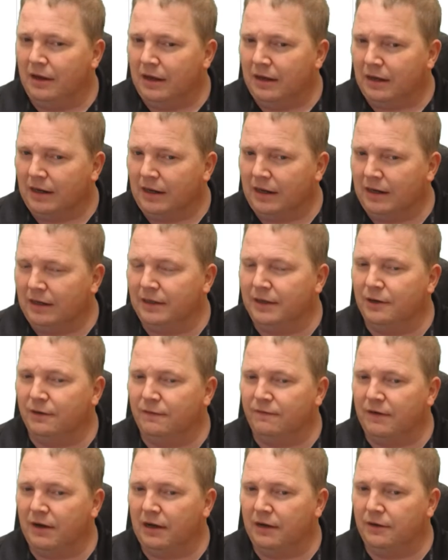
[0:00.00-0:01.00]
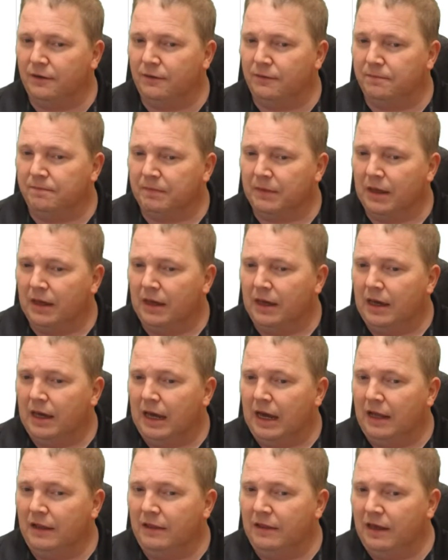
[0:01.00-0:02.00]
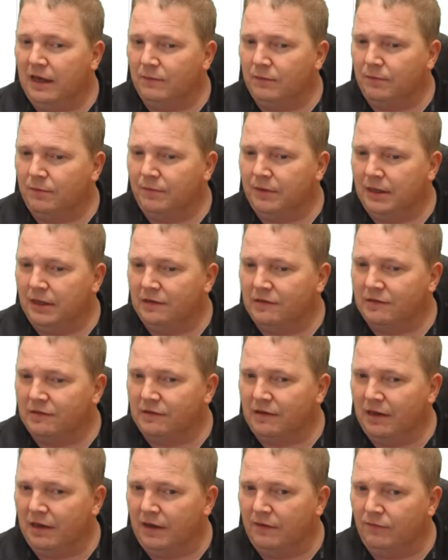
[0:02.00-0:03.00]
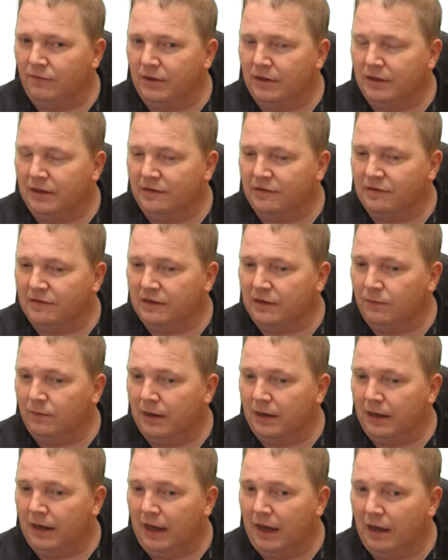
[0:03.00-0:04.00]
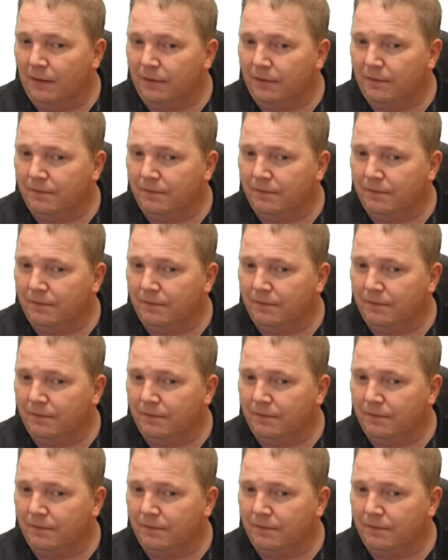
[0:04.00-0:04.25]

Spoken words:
clear value, and then when we hit save, we can see what will happen.